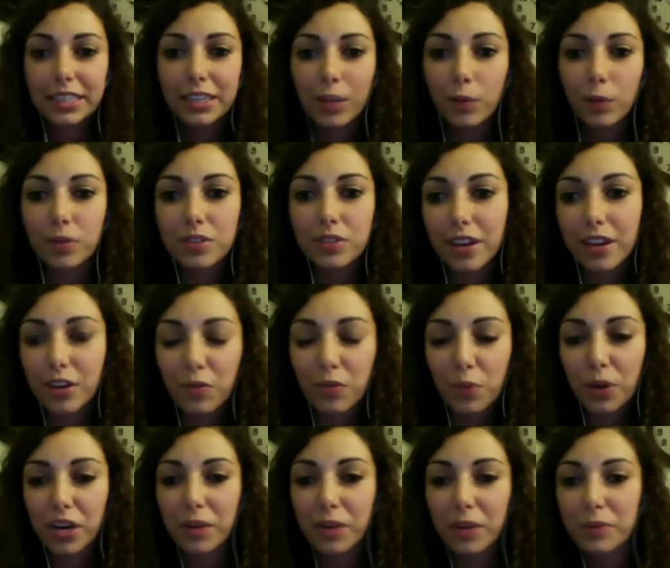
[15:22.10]
it was kind of
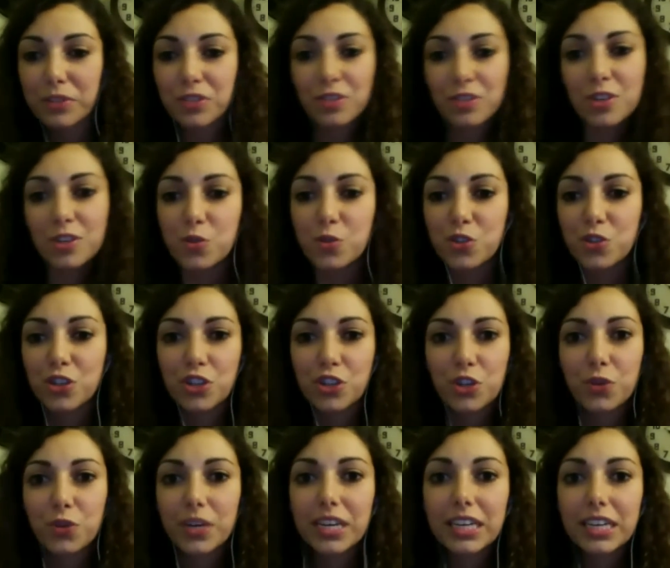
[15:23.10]
what I was used to
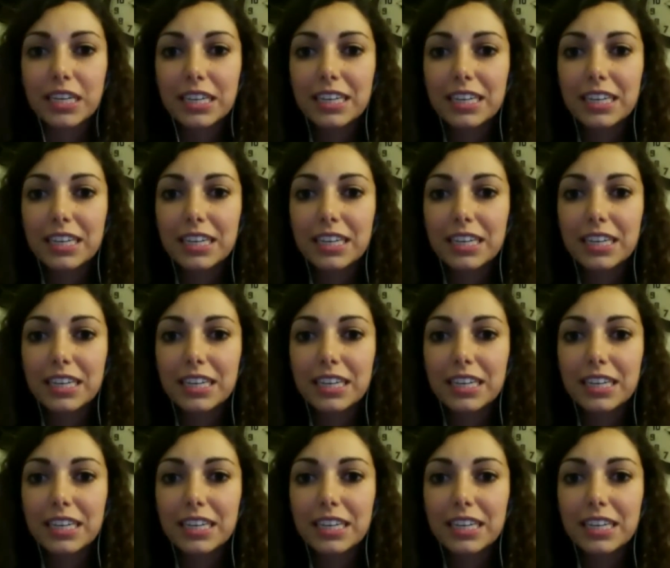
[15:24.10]
doing.